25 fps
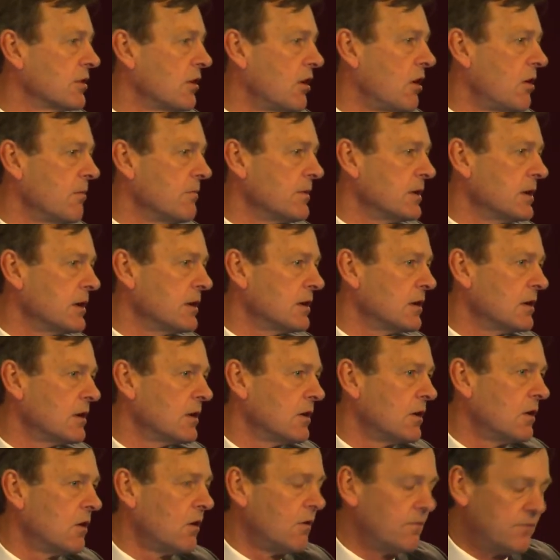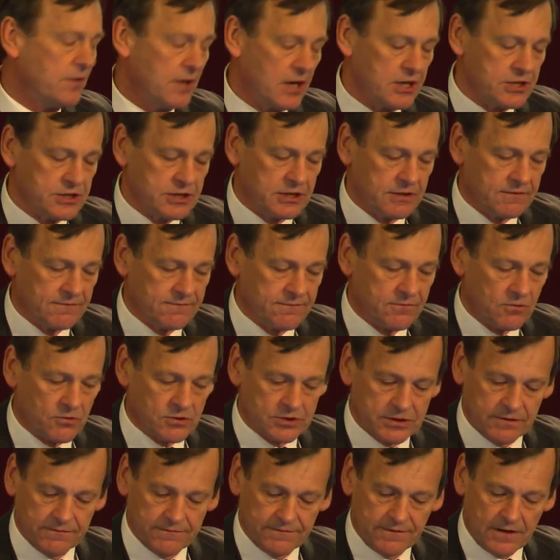Army of
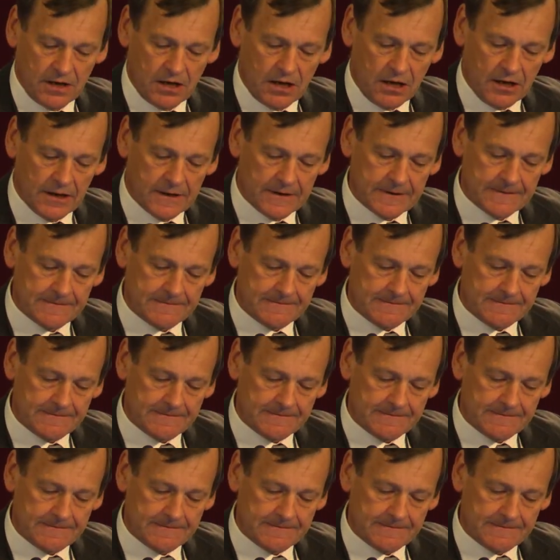1945.